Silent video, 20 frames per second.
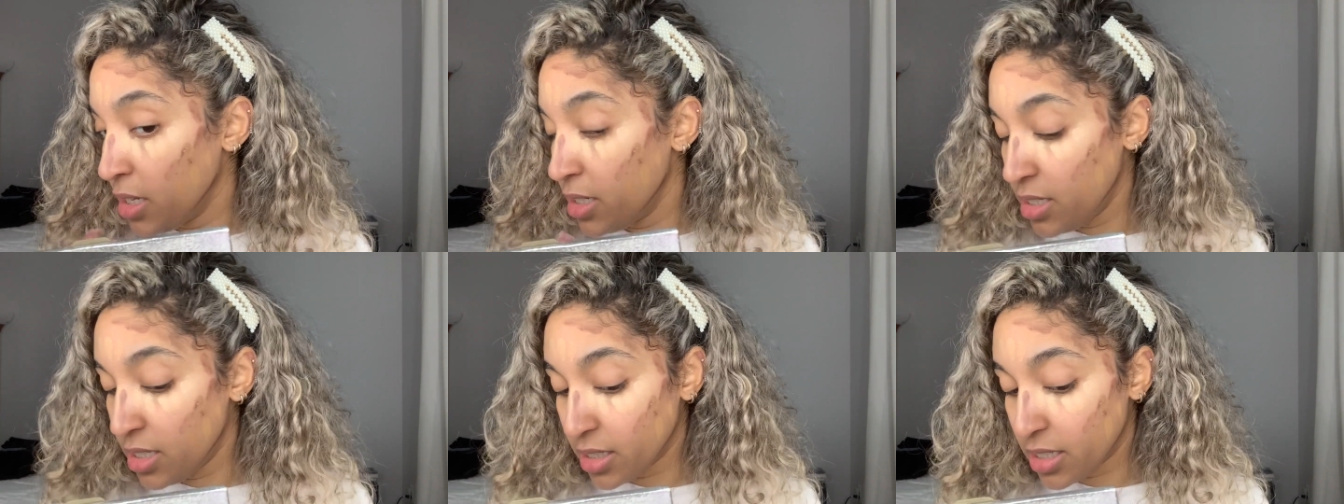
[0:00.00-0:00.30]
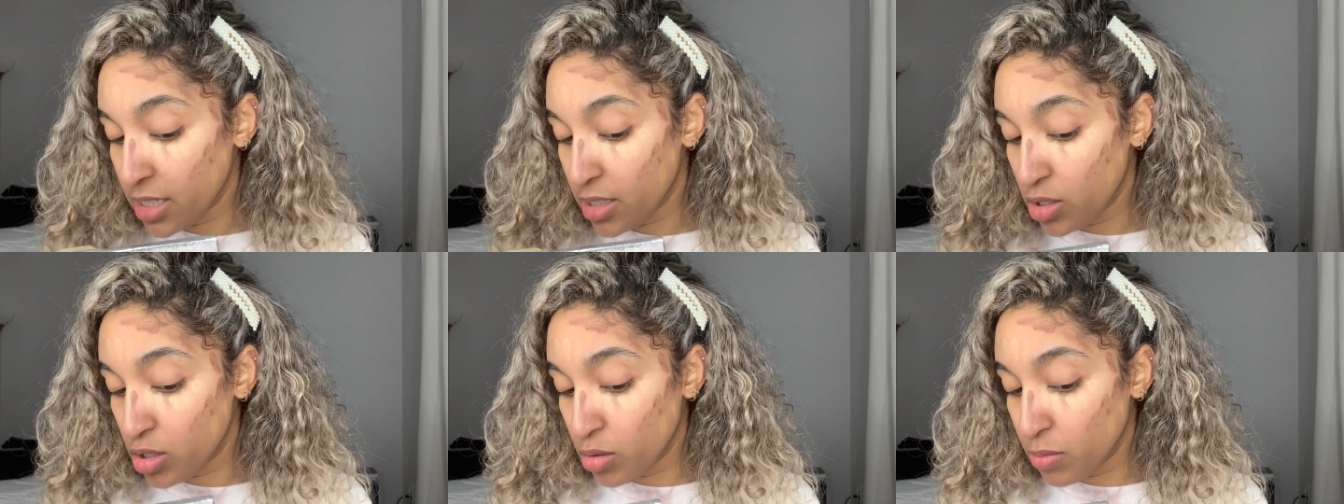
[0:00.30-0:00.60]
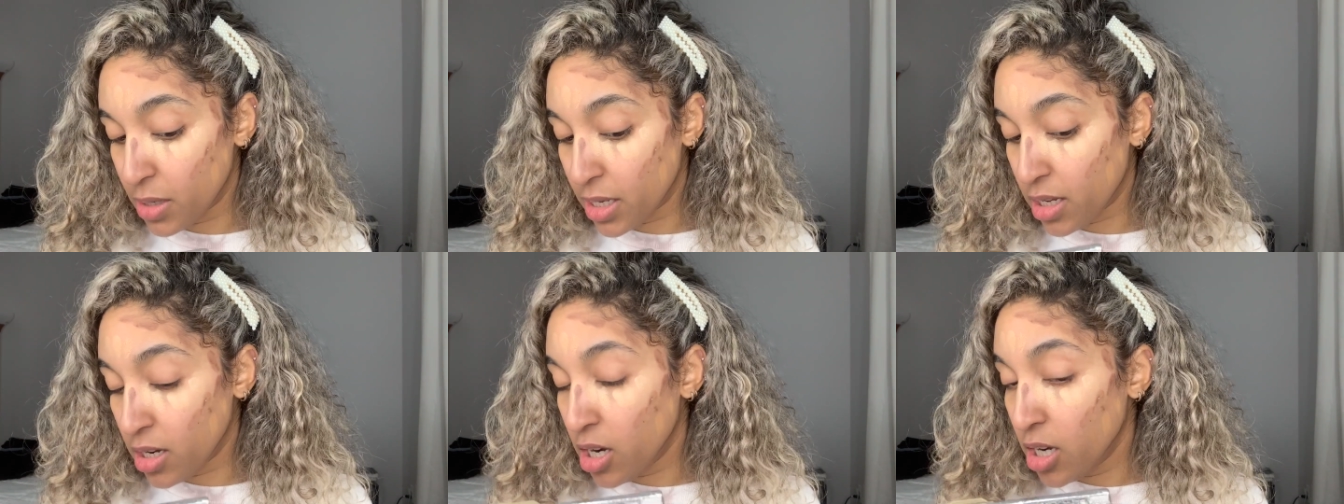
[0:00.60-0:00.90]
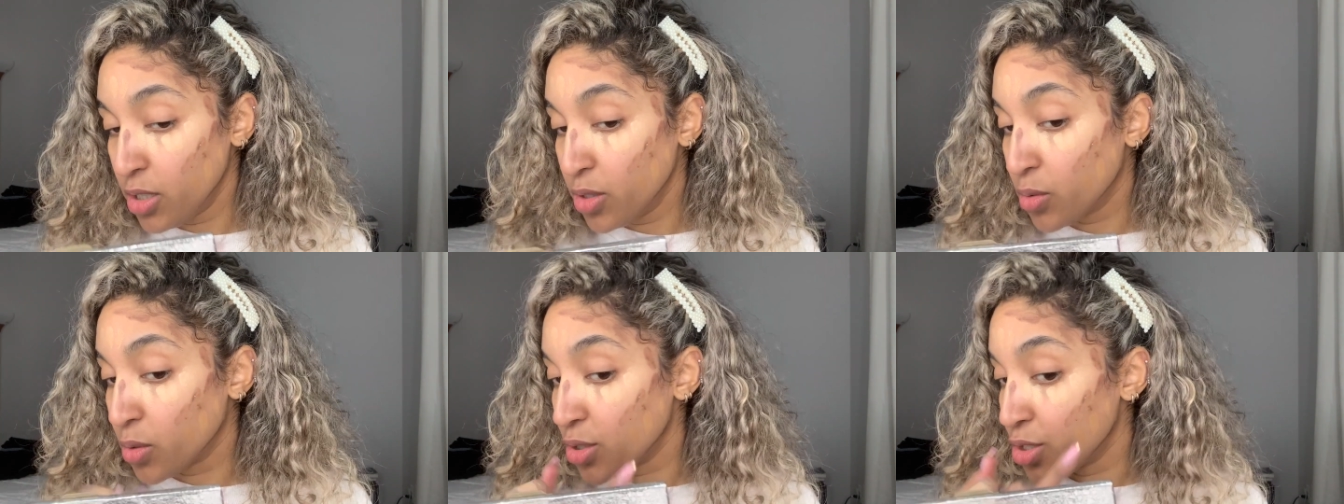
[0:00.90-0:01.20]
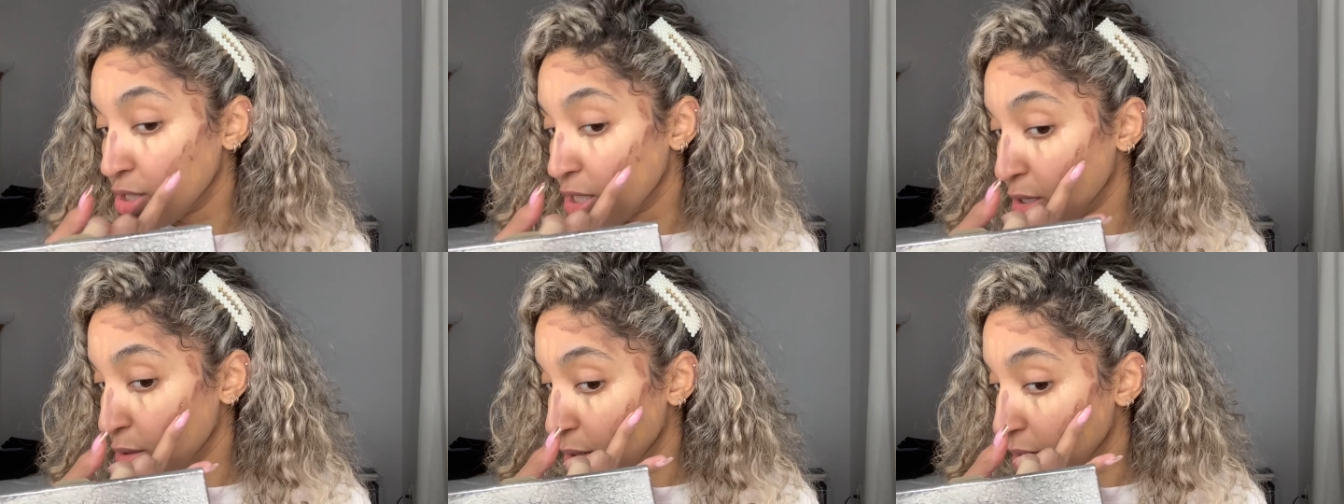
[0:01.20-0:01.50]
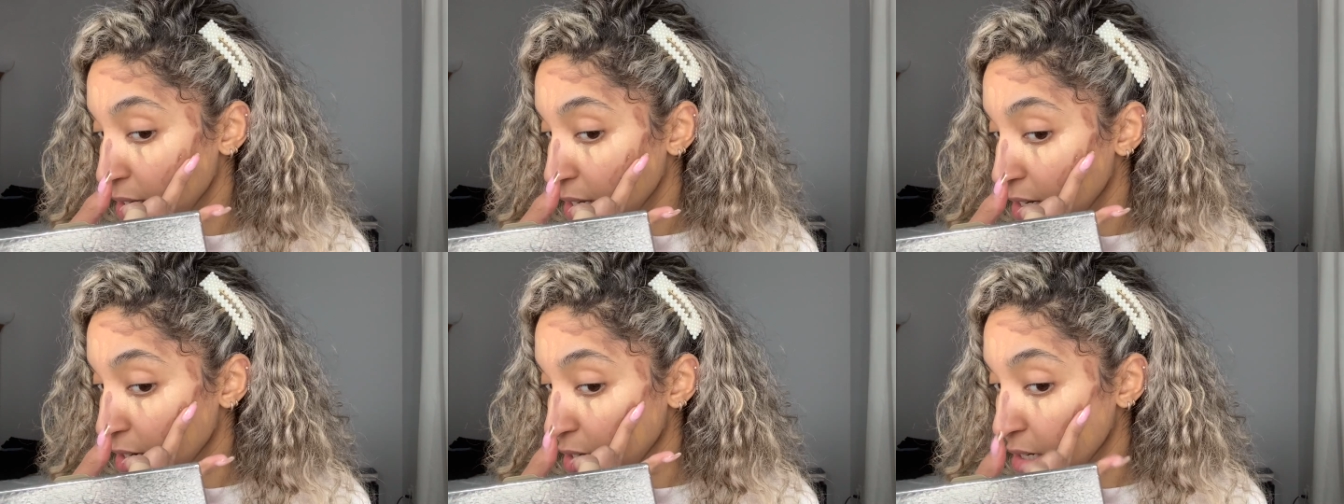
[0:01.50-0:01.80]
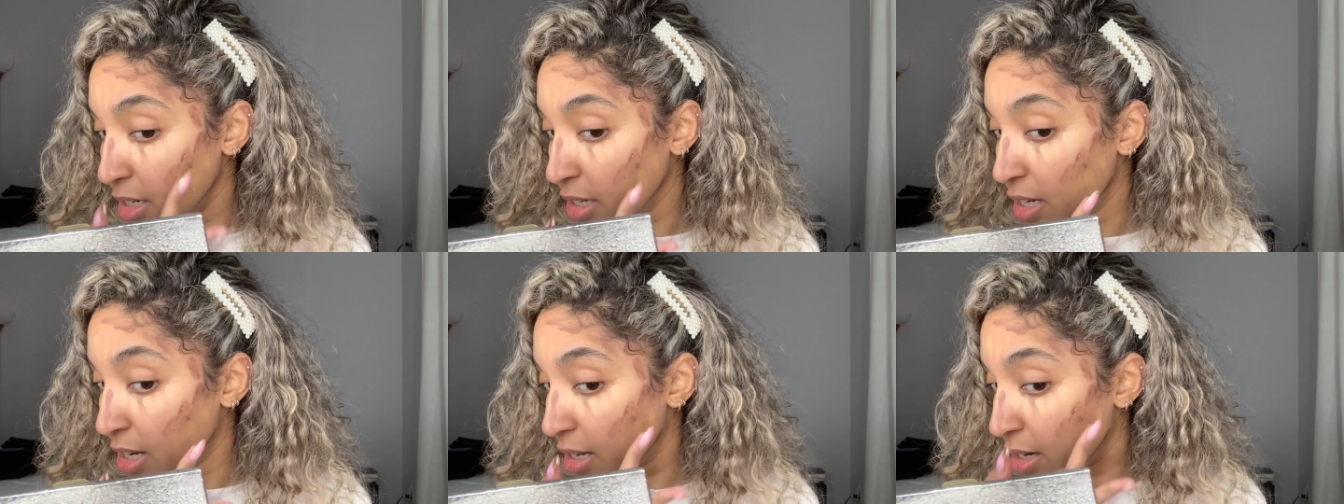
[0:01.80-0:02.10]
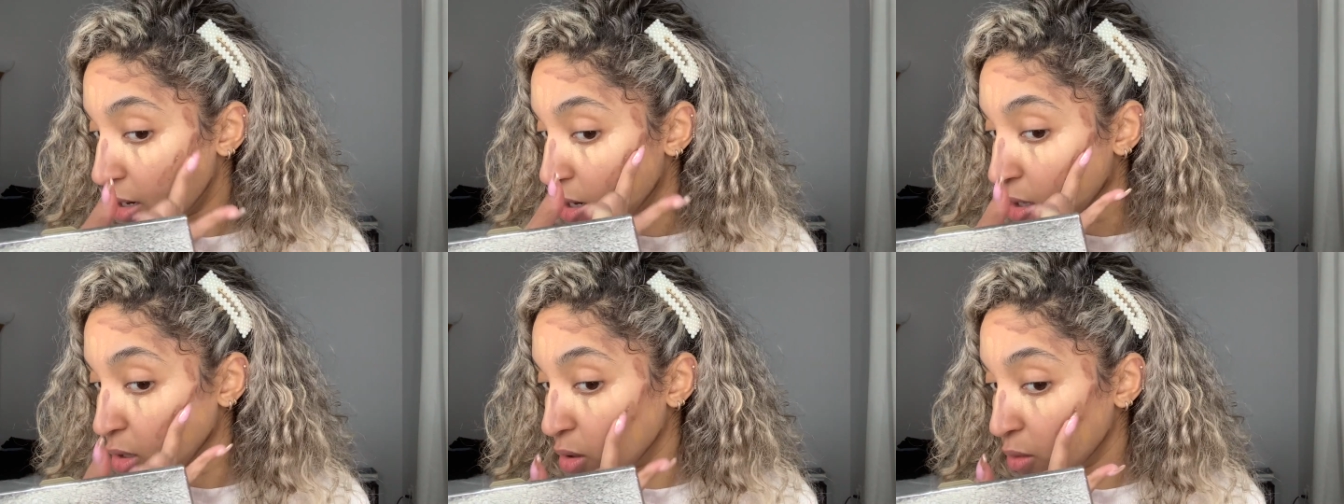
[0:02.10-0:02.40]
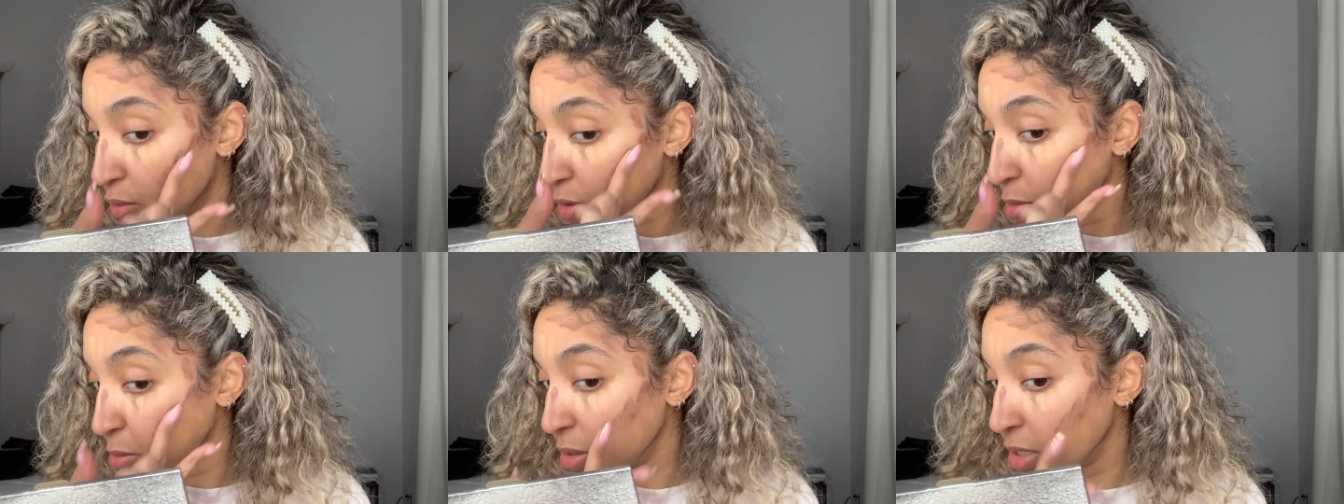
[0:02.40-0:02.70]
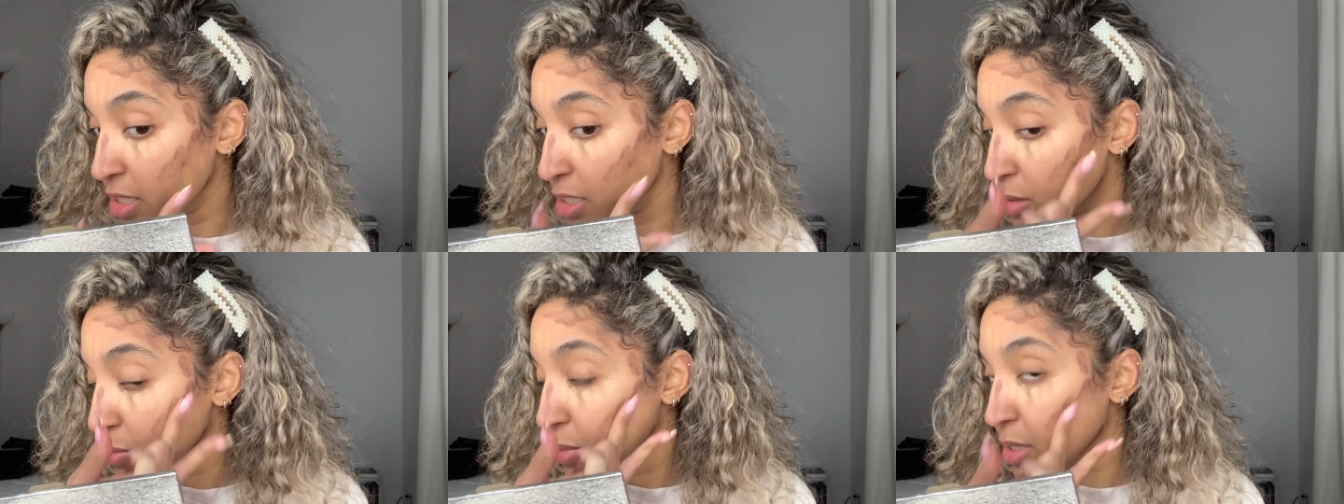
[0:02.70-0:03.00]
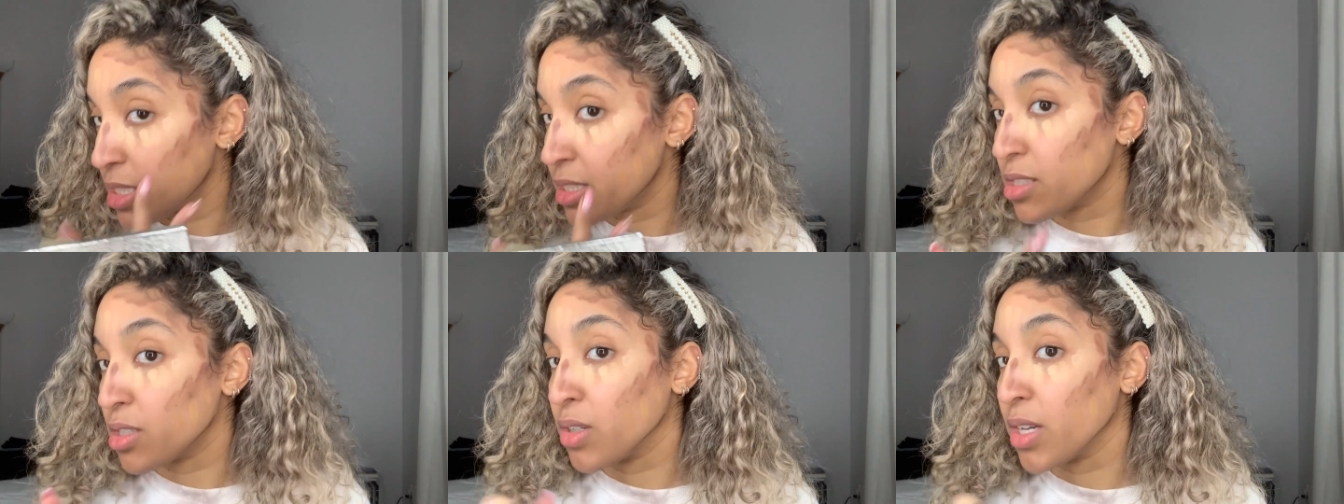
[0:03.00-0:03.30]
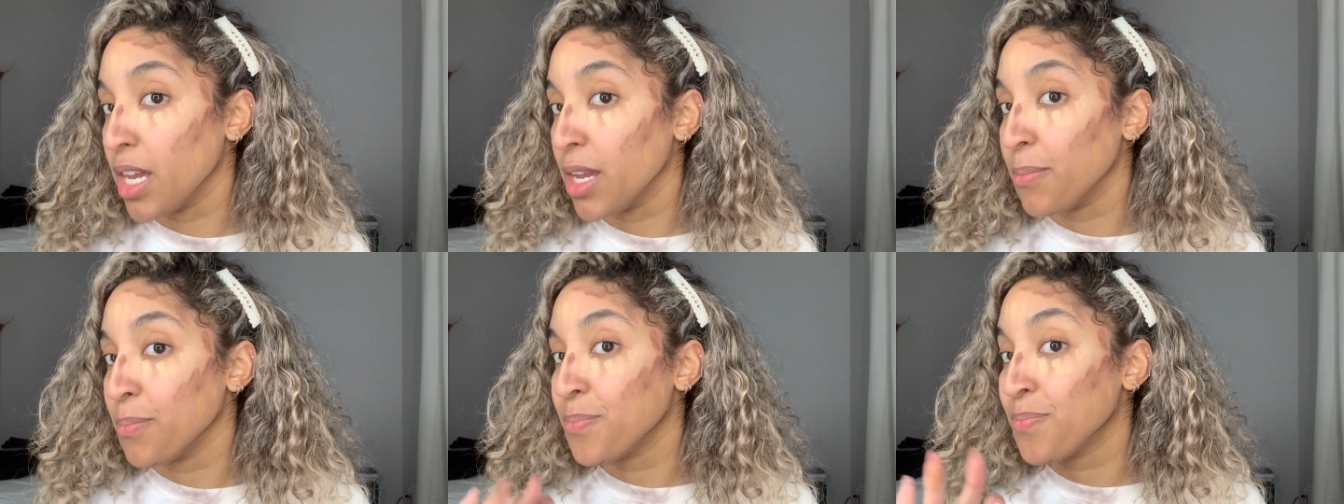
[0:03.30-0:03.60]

dug into my contour shade right here and got it all over the place, but it's okay